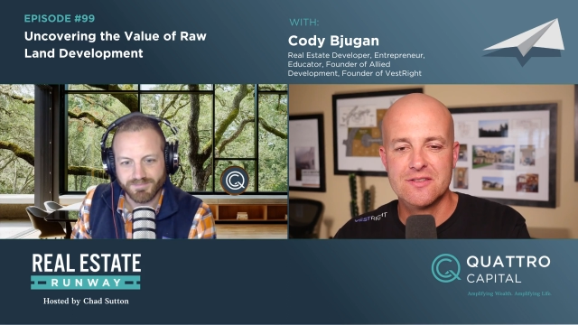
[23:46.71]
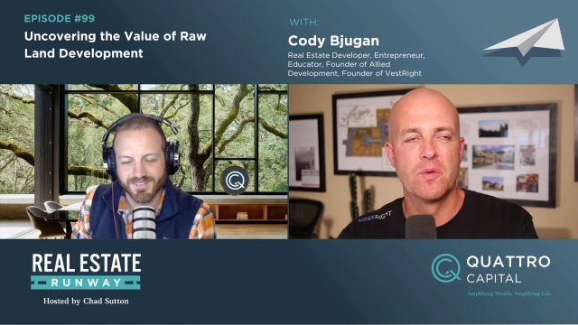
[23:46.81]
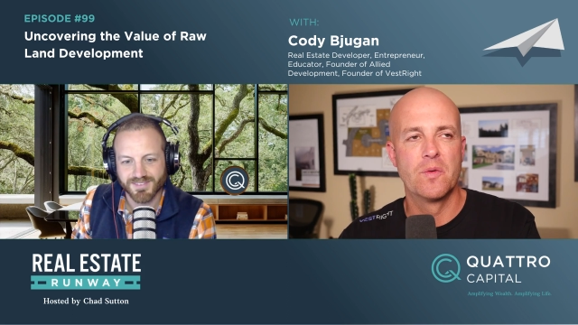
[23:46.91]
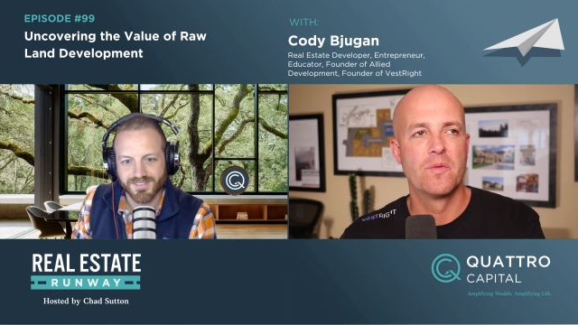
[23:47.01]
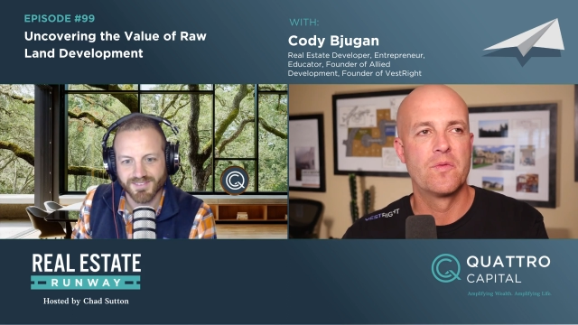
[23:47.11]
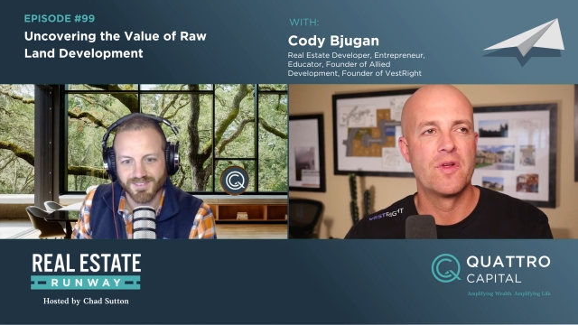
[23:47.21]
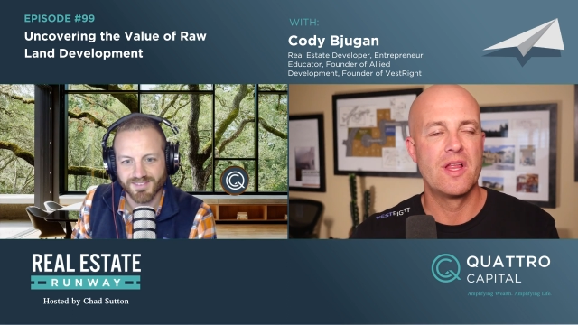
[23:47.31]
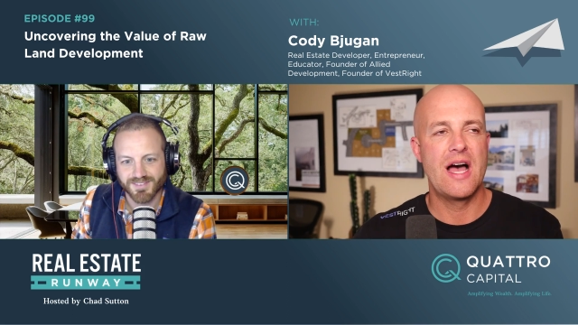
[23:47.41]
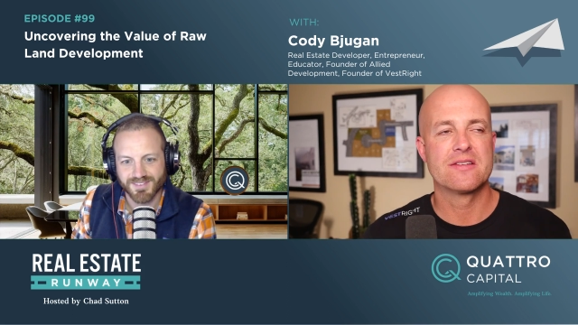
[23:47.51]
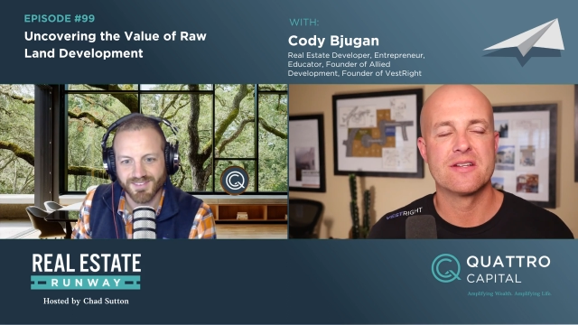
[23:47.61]
Speaker 1: So
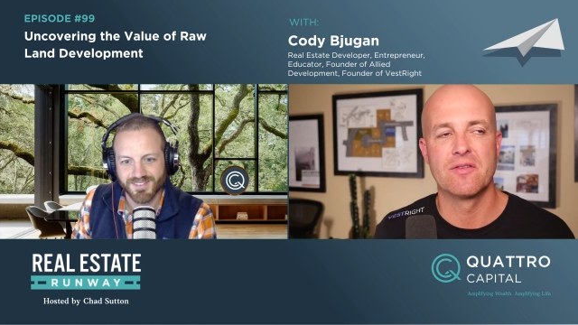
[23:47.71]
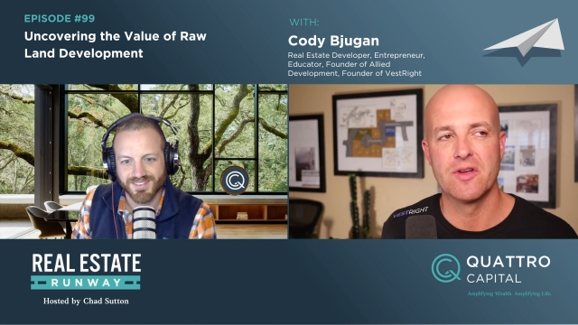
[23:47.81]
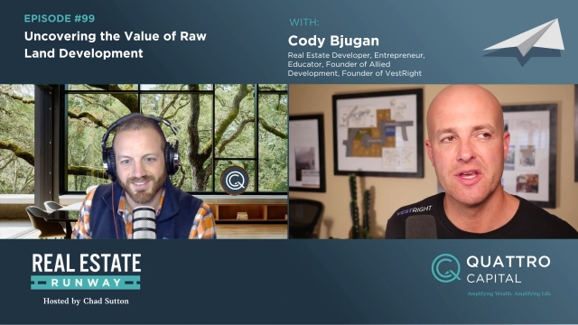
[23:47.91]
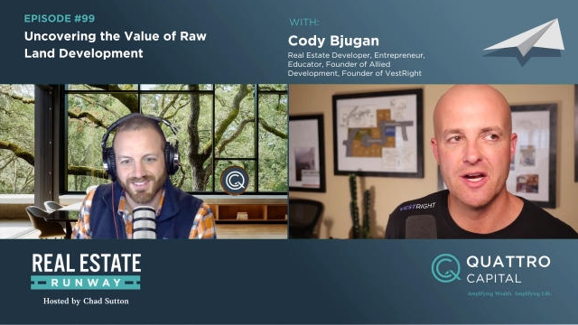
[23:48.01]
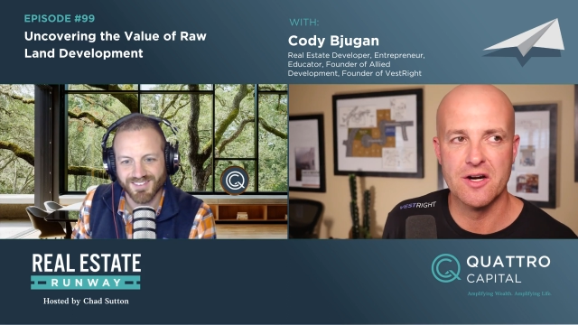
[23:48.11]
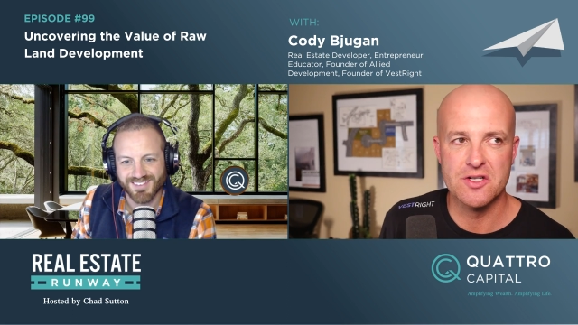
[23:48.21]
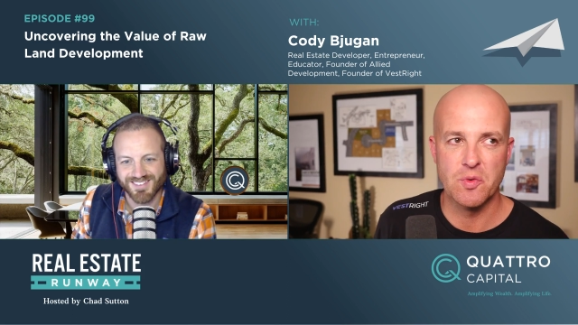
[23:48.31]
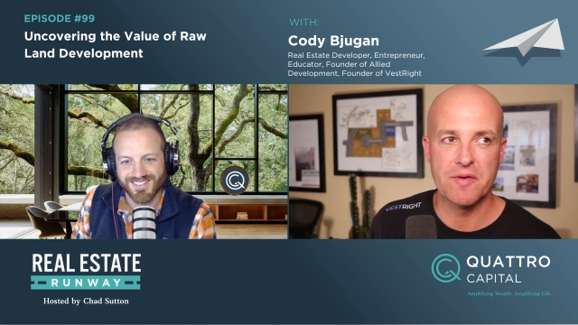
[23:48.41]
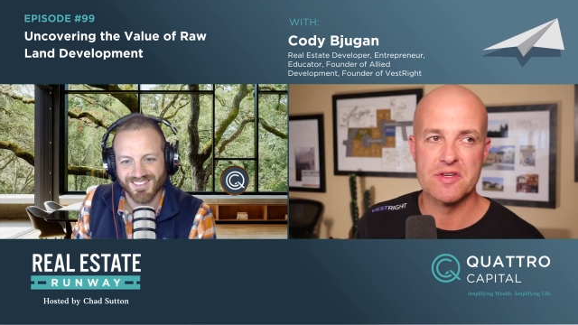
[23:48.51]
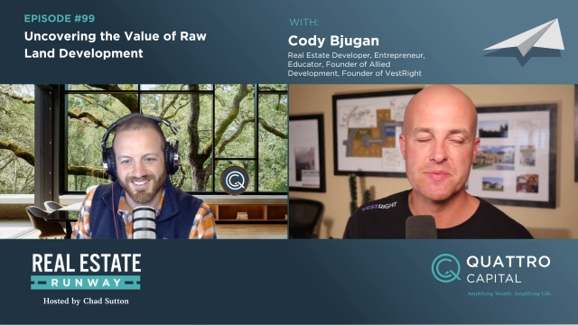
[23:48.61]
for the last several
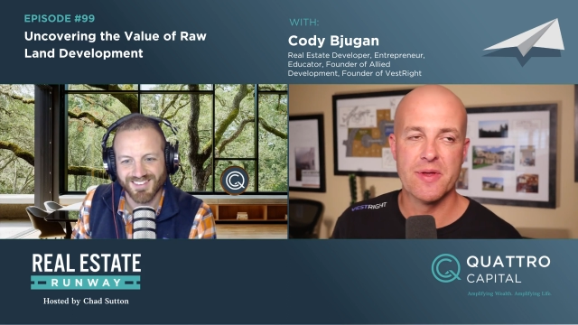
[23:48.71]
years,